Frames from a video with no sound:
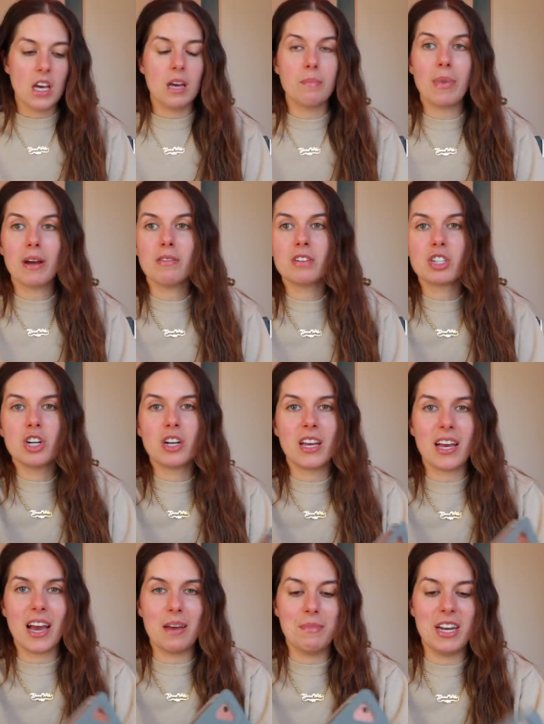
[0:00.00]
And by returning,
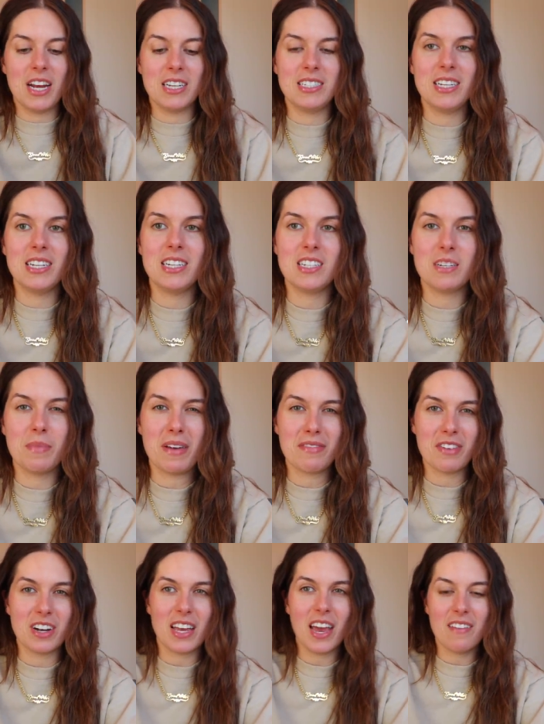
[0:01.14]
I mean I sent it to my
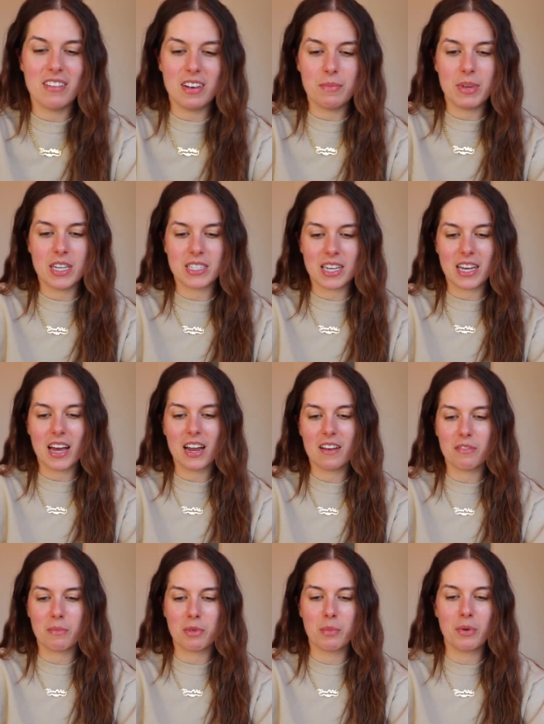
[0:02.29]
friend Kevin because I got it
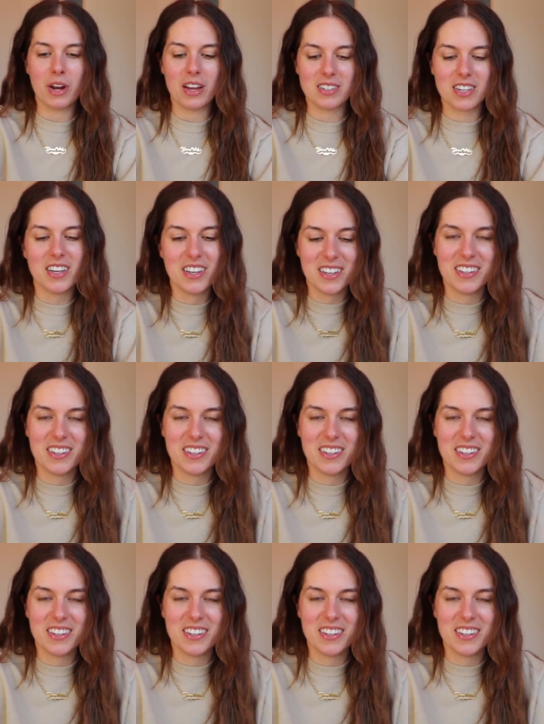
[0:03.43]
from the brand.